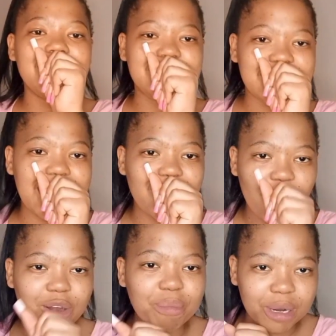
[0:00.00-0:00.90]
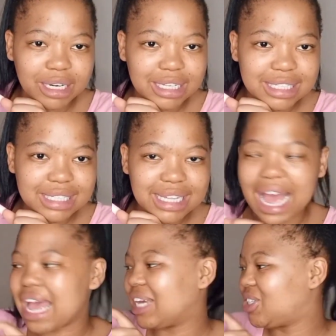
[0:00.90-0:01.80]
Did I not burn it?
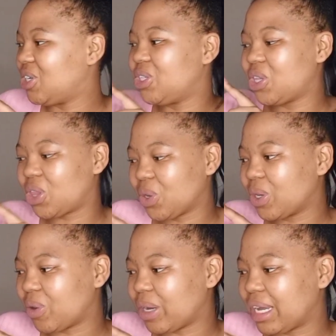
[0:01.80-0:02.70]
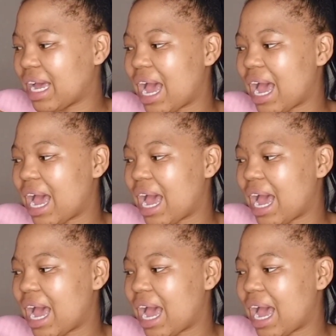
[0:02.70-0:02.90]
I actually threw it away.